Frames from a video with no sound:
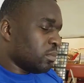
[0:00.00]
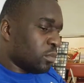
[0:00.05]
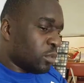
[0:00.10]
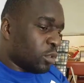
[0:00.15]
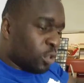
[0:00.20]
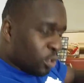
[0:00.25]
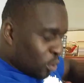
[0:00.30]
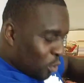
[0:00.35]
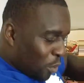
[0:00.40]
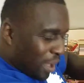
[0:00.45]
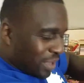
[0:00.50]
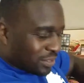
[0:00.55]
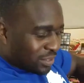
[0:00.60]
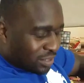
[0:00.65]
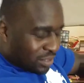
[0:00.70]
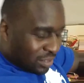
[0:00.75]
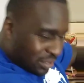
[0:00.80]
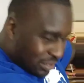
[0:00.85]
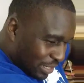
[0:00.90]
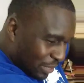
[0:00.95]
You know I
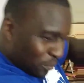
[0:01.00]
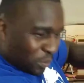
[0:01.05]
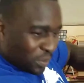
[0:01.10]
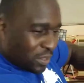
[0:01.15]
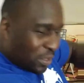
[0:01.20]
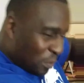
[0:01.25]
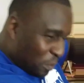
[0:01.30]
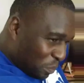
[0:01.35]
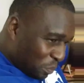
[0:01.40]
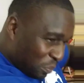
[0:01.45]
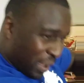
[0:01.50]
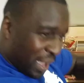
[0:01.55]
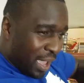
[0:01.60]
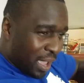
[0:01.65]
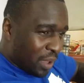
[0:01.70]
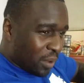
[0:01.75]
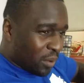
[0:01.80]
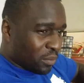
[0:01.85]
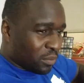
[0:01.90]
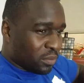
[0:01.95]
sleep with the
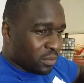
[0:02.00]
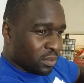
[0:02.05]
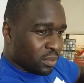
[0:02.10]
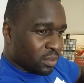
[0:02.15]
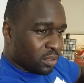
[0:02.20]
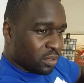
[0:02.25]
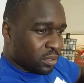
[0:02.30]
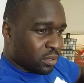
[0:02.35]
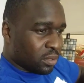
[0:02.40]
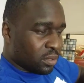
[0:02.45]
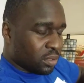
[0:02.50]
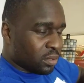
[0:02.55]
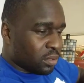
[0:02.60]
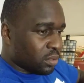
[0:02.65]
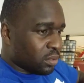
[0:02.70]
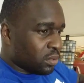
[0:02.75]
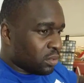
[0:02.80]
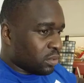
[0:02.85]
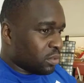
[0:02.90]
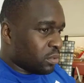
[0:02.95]
pound.
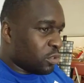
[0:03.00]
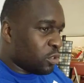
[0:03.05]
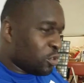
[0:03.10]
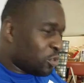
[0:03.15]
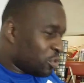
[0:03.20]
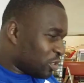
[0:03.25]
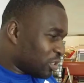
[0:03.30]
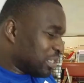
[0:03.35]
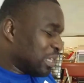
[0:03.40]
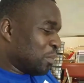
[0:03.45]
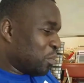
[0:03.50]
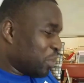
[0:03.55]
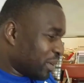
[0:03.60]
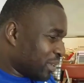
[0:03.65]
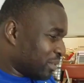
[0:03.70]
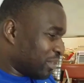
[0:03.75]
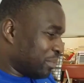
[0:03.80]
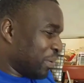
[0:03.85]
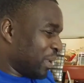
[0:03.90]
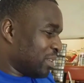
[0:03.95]
You sleep
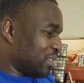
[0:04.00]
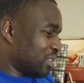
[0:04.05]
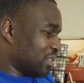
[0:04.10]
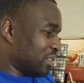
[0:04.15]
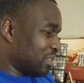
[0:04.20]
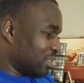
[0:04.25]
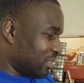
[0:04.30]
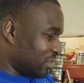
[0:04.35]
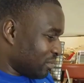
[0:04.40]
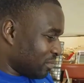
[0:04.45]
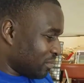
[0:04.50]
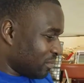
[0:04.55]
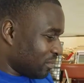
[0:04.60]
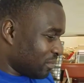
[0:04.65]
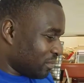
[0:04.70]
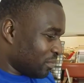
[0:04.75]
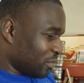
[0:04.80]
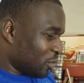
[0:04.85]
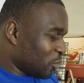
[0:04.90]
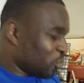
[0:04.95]
with bitches
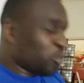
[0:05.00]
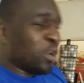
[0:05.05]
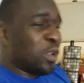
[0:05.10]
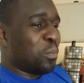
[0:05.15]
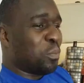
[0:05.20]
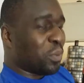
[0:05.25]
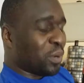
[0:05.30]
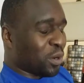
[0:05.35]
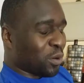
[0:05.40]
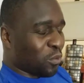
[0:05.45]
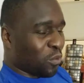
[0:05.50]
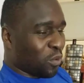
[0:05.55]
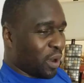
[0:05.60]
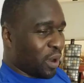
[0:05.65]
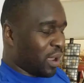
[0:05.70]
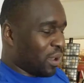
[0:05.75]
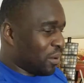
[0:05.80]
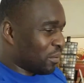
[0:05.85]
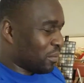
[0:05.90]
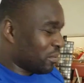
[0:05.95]
creeping
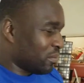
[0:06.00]
around.